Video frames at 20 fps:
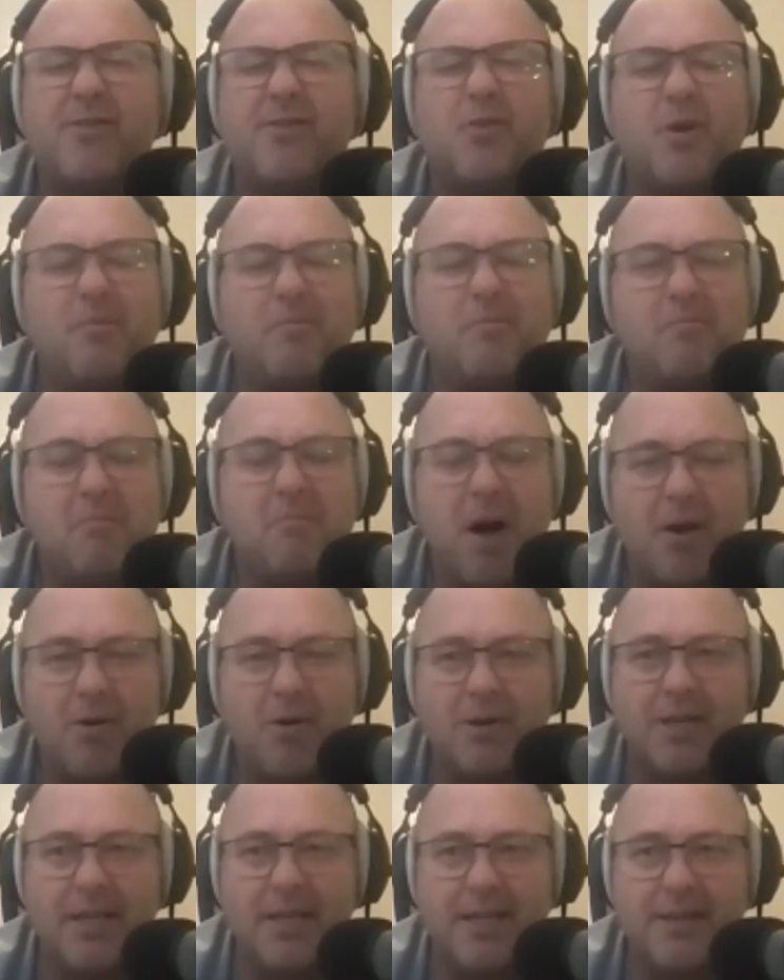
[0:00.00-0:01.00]

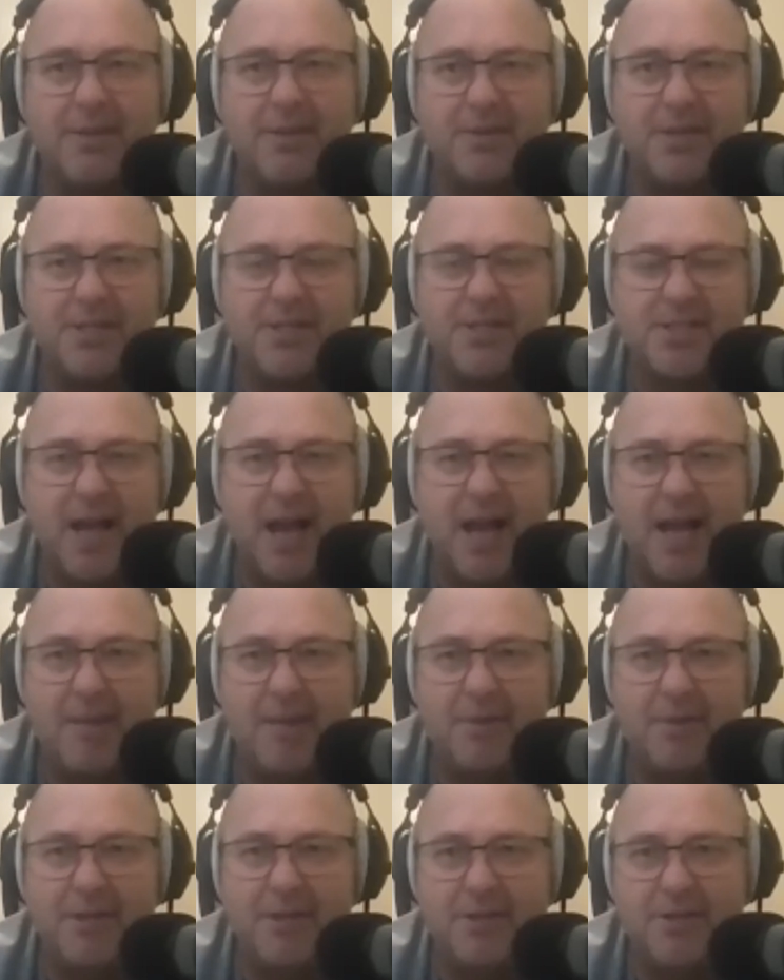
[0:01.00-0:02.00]
remotely the
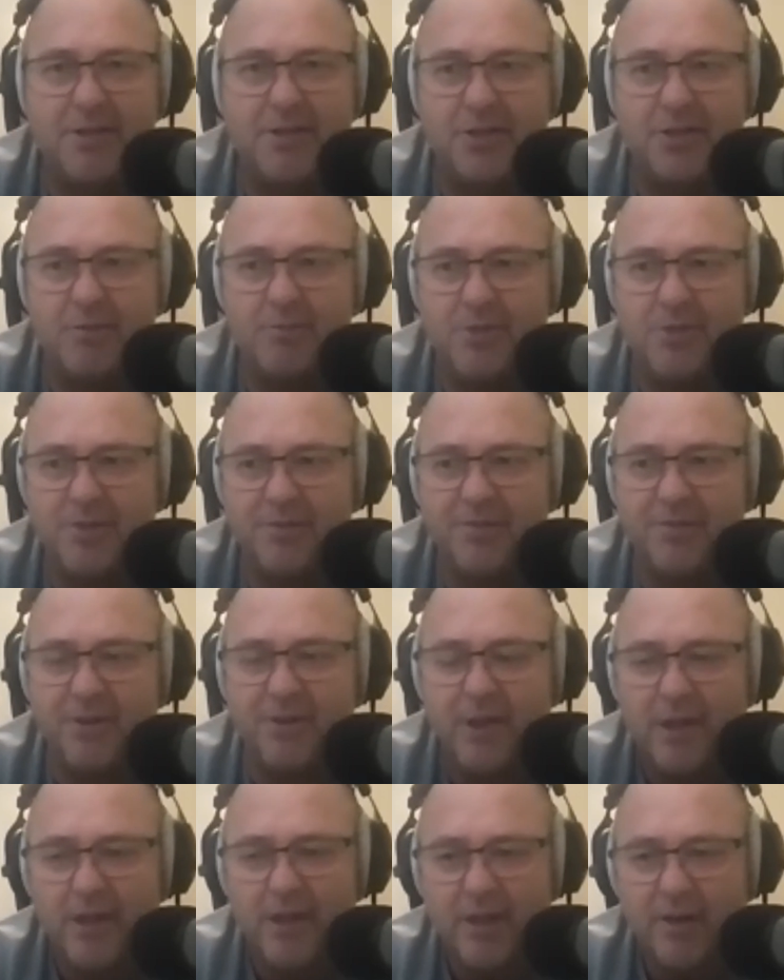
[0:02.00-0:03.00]
same in terms of
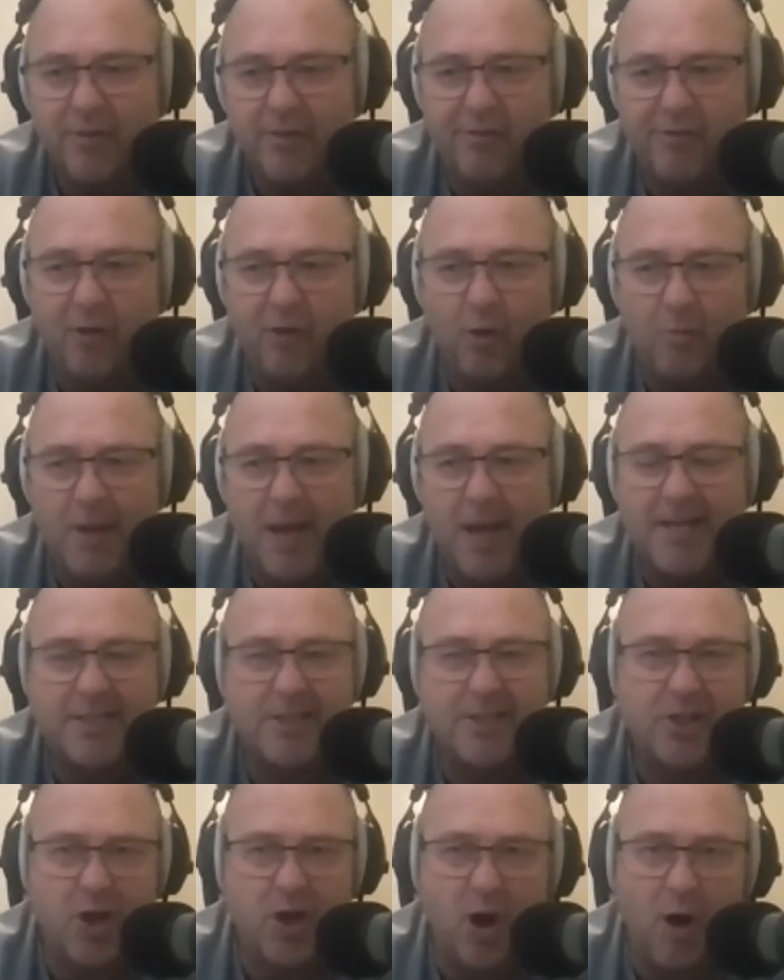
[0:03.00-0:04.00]
format,
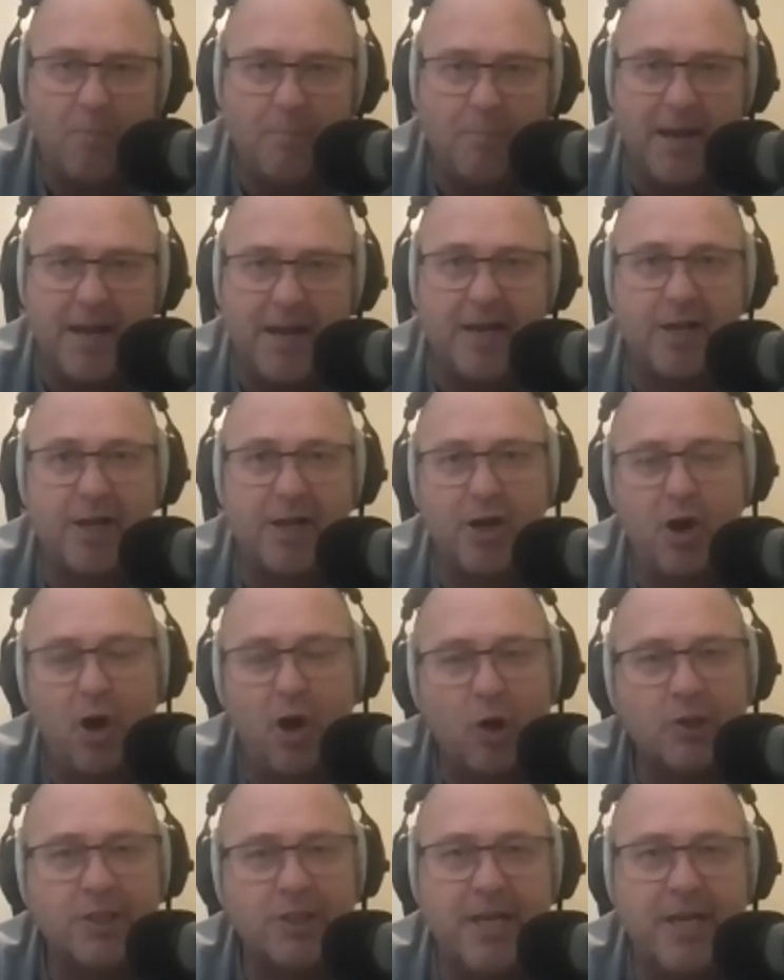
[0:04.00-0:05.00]
topic,
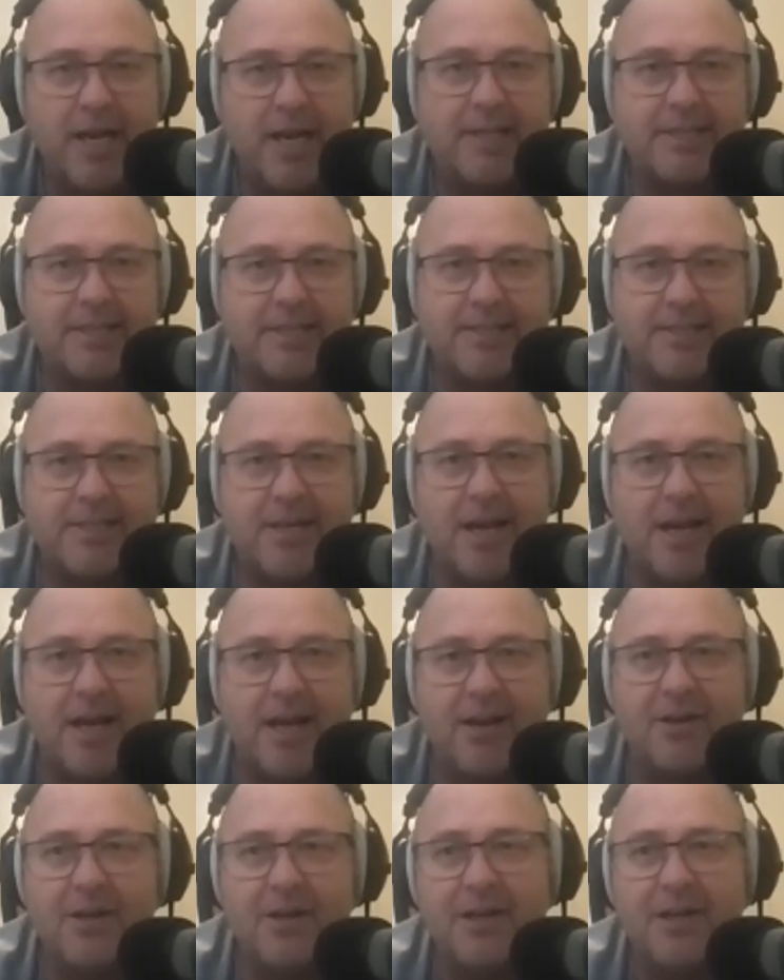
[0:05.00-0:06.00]
content.
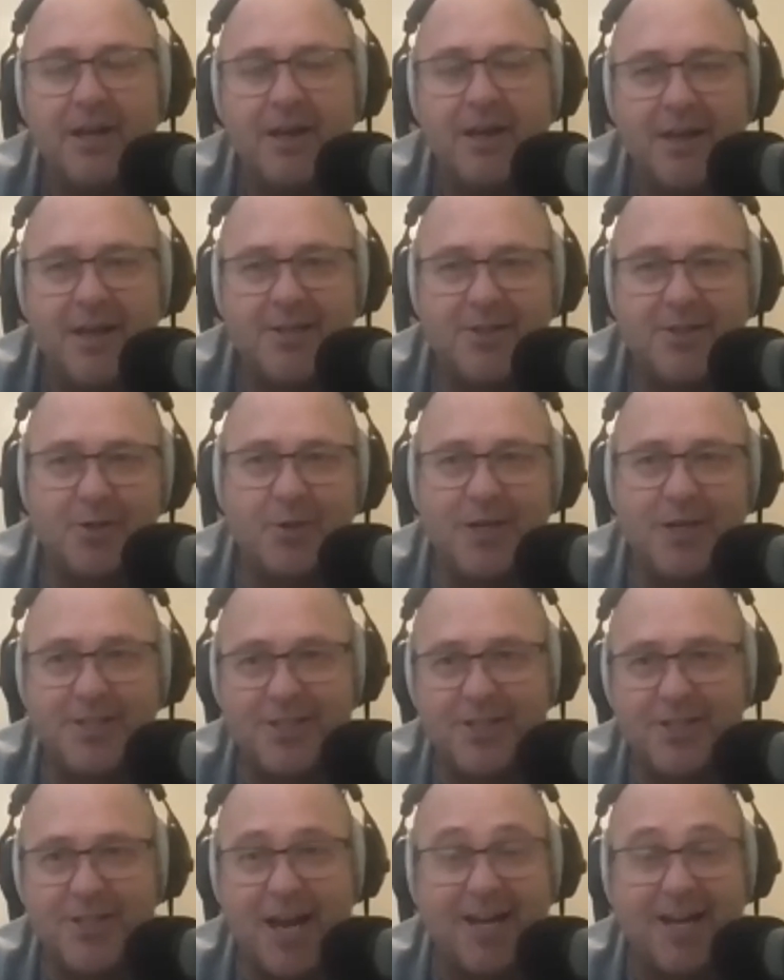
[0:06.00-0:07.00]
So that's always
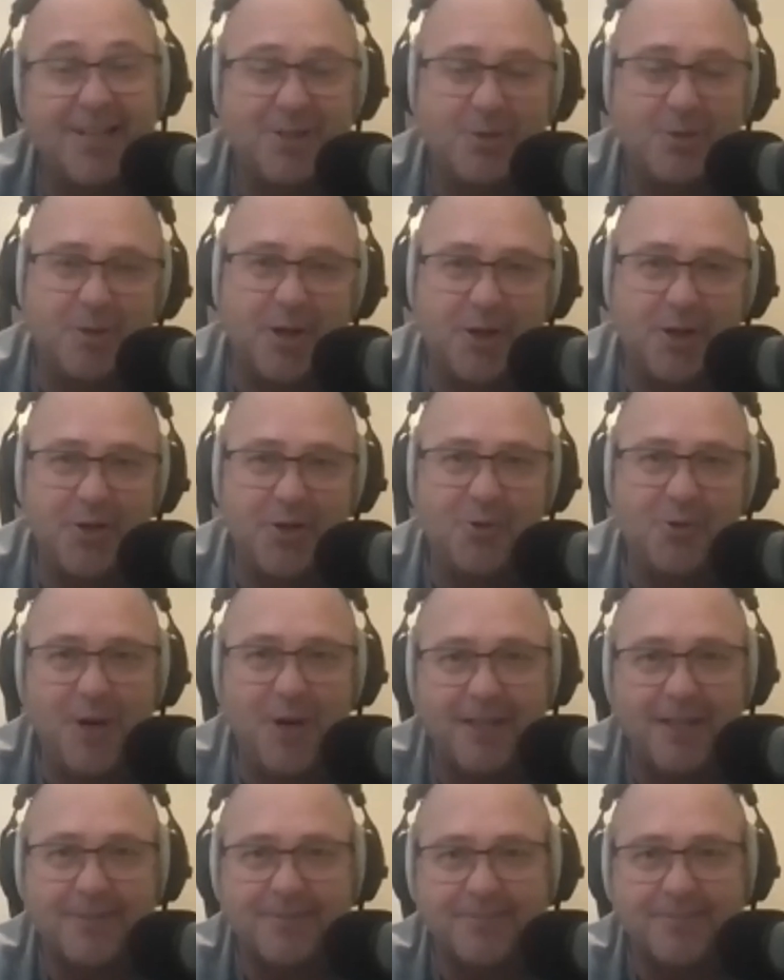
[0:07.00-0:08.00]
a challenge, but a cool one.